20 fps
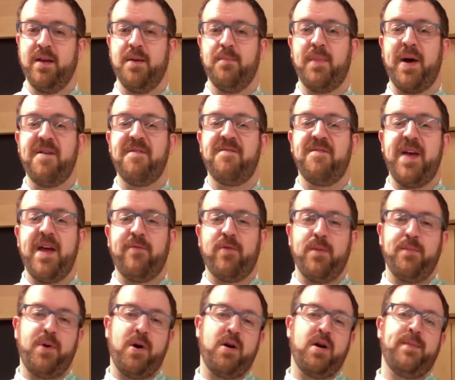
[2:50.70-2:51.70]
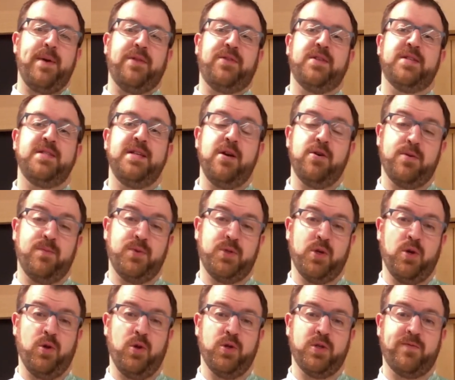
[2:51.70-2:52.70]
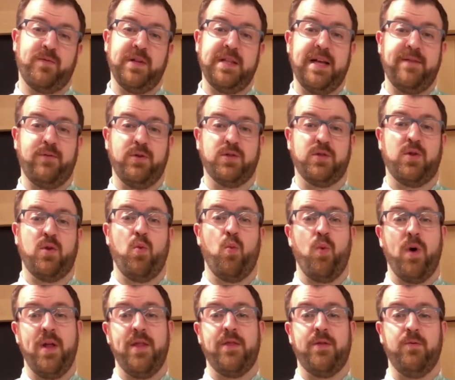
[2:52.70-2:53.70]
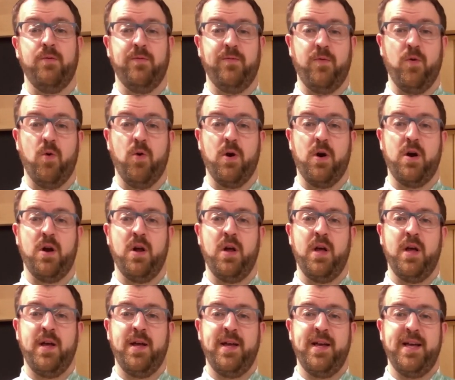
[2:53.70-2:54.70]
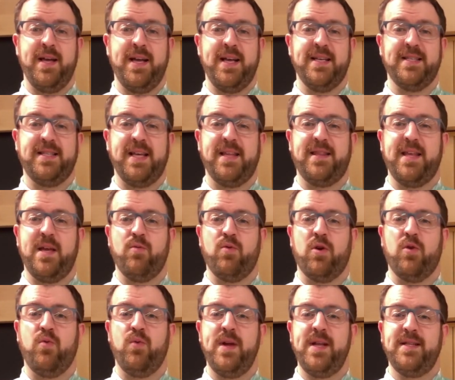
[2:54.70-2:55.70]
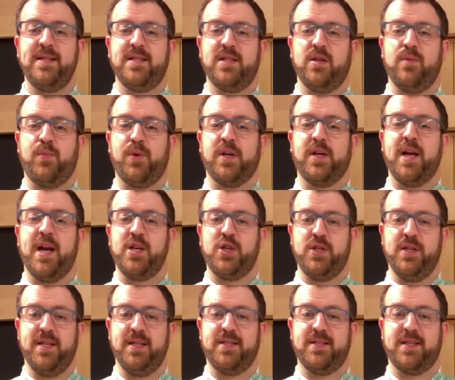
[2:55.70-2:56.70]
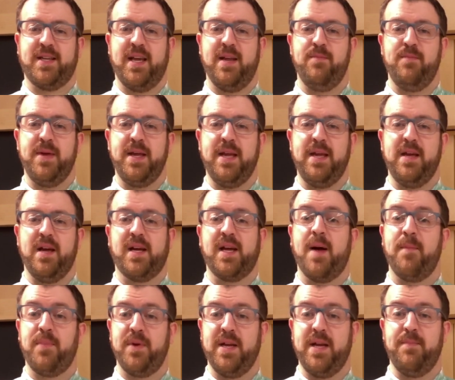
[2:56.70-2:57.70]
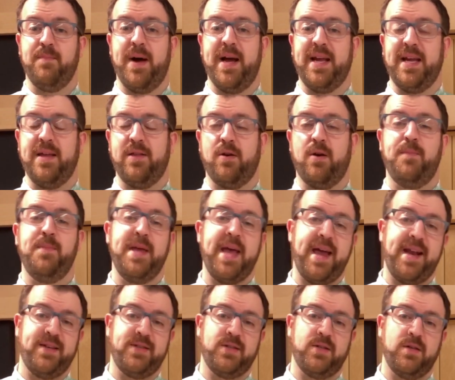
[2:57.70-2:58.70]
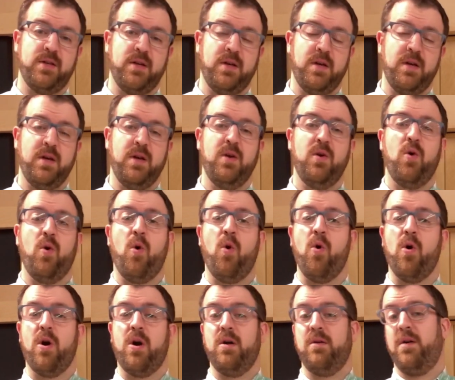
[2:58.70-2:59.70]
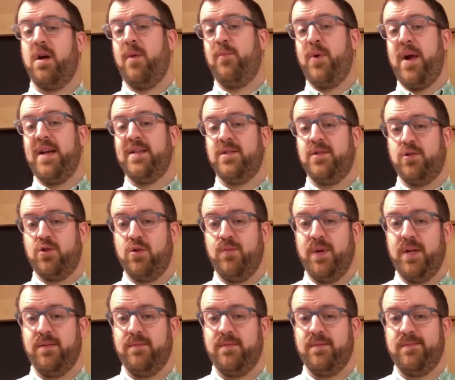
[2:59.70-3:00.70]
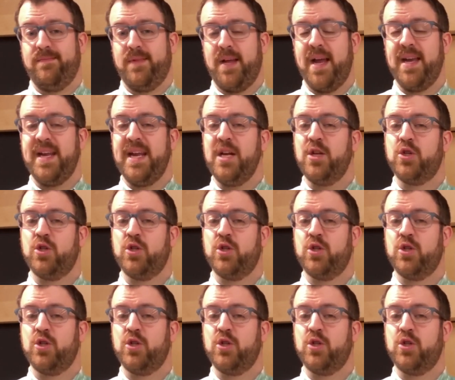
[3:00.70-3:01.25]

My favorite part about the snare drum solos for levels 1 through 4 is that they were written so the percussionist can be accompanied by either a pianist or a brass instrument, and each